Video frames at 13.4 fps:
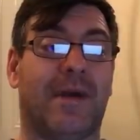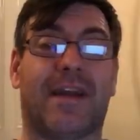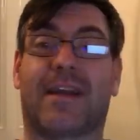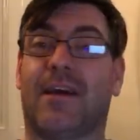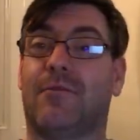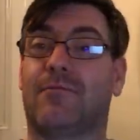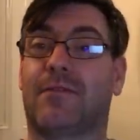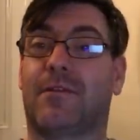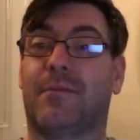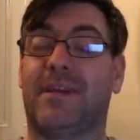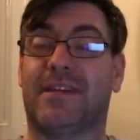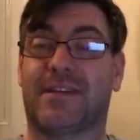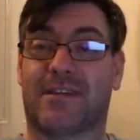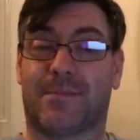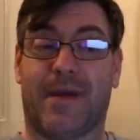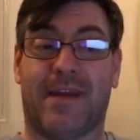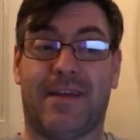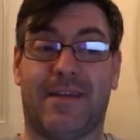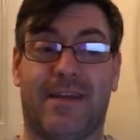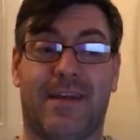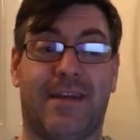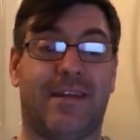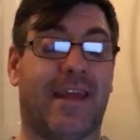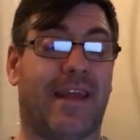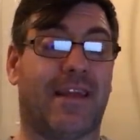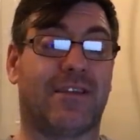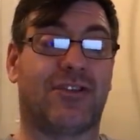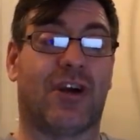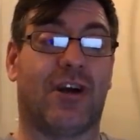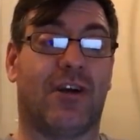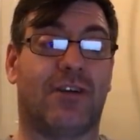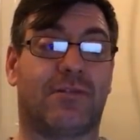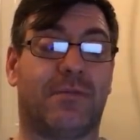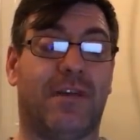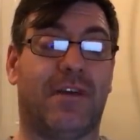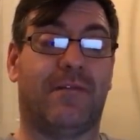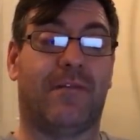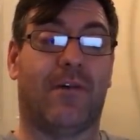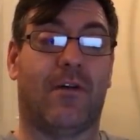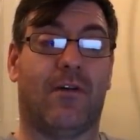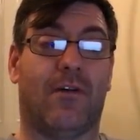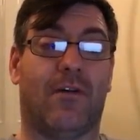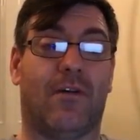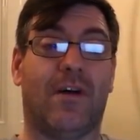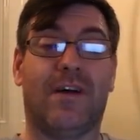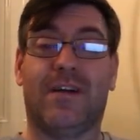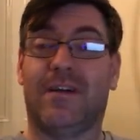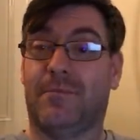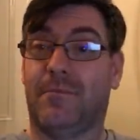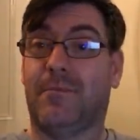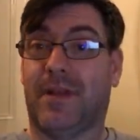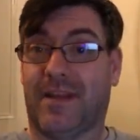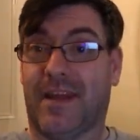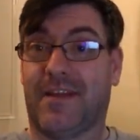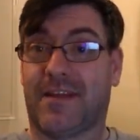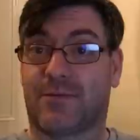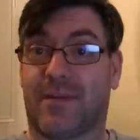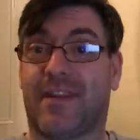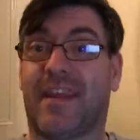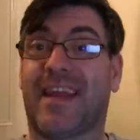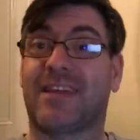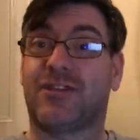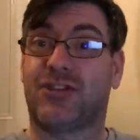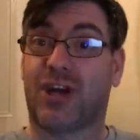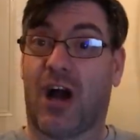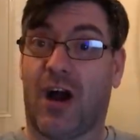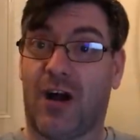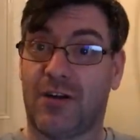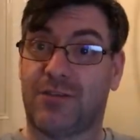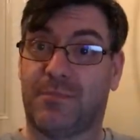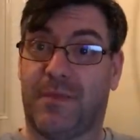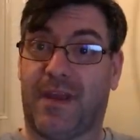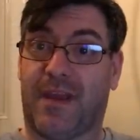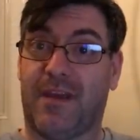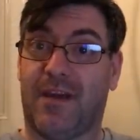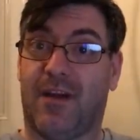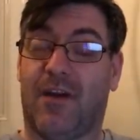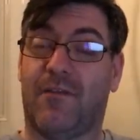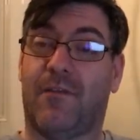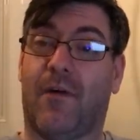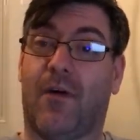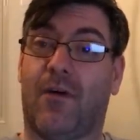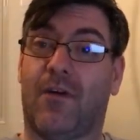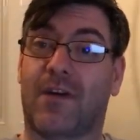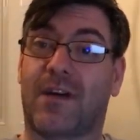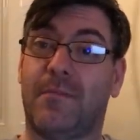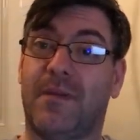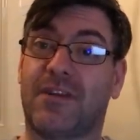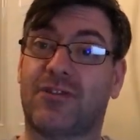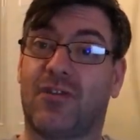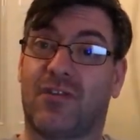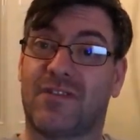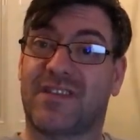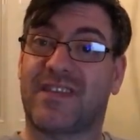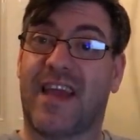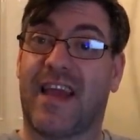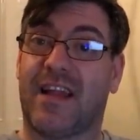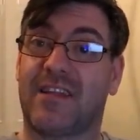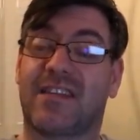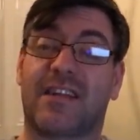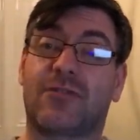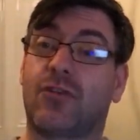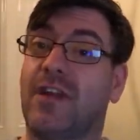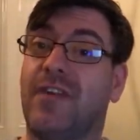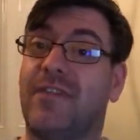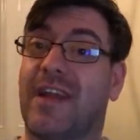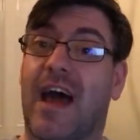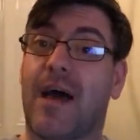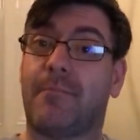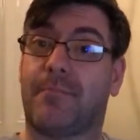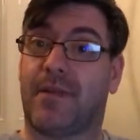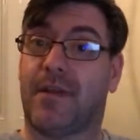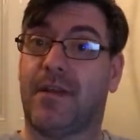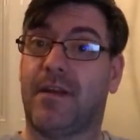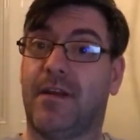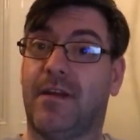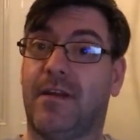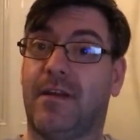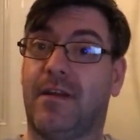my account could be suspended, they can charge me for, get this one, they can charge me for commission on sales that don't even happen.